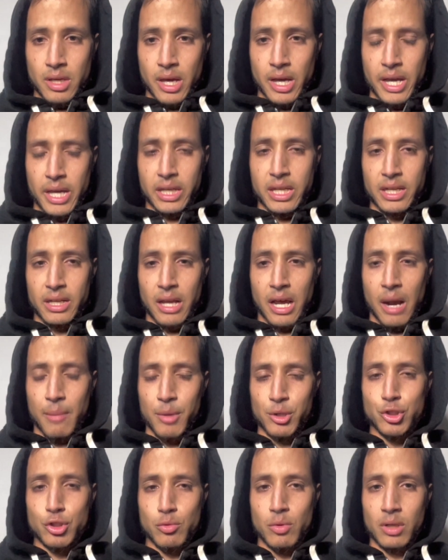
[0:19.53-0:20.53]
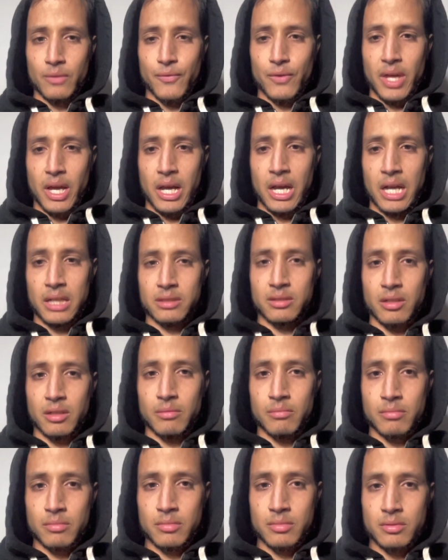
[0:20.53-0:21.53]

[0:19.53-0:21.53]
Hey, can how much you want for that hot tub?